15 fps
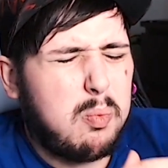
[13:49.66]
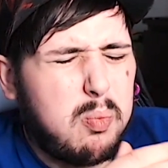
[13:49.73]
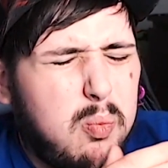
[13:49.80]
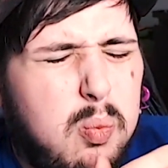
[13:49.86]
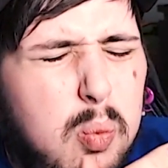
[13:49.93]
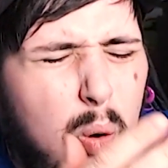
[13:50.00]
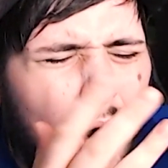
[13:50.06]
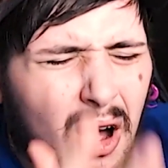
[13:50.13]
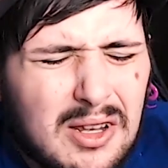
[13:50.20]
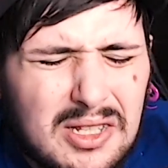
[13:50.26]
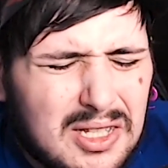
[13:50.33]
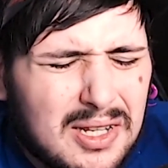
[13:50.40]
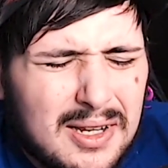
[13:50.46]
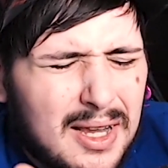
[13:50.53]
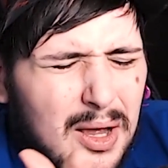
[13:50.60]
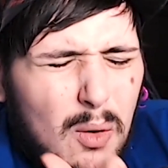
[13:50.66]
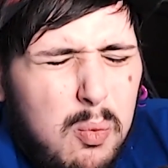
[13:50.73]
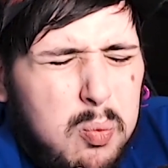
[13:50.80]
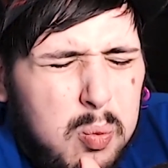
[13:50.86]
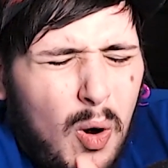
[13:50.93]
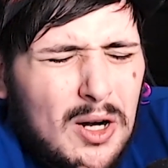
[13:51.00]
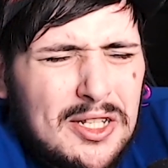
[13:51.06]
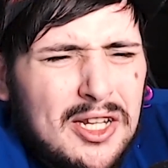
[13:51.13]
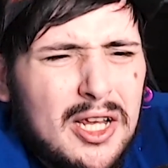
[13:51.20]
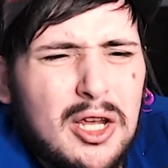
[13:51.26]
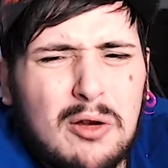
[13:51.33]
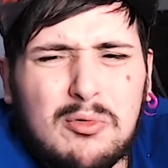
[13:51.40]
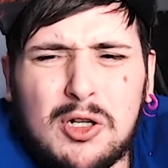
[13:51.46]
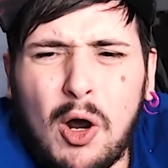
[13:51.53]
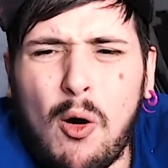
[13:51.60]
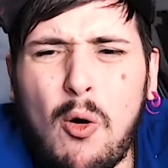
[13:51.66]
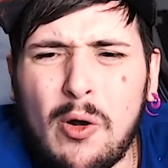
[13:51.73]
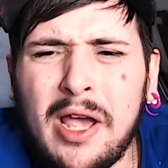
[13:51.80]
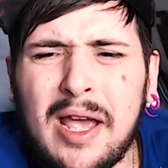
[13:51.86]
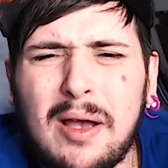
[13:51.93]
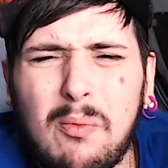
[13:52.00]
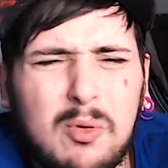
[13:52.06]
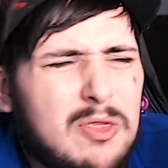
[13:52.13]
What? What are you talking? What